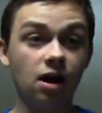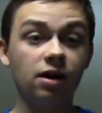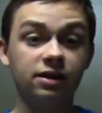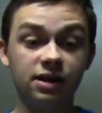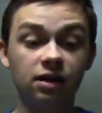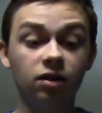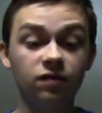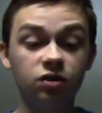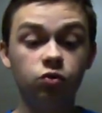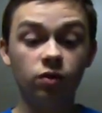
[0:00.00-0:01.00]
Because I love
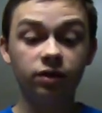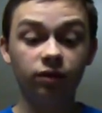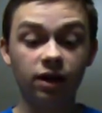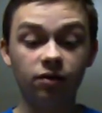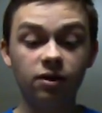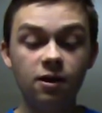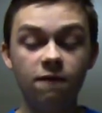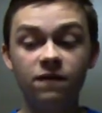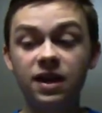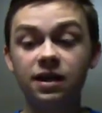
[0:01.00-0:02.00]
the 20-round
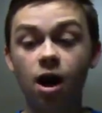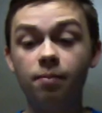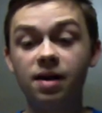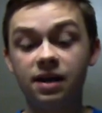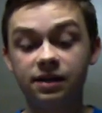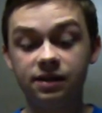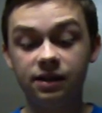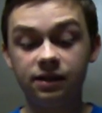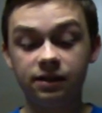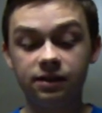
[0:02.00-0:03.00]
Vietnam
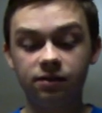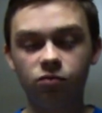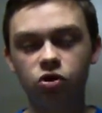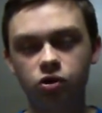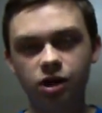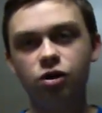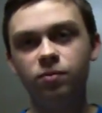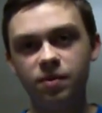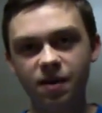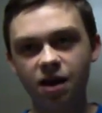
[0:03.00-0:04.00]
magazines, which it'll
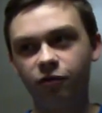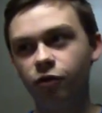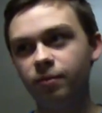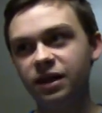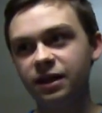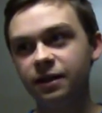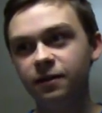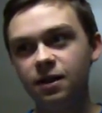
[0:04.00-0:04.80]
be bad for me,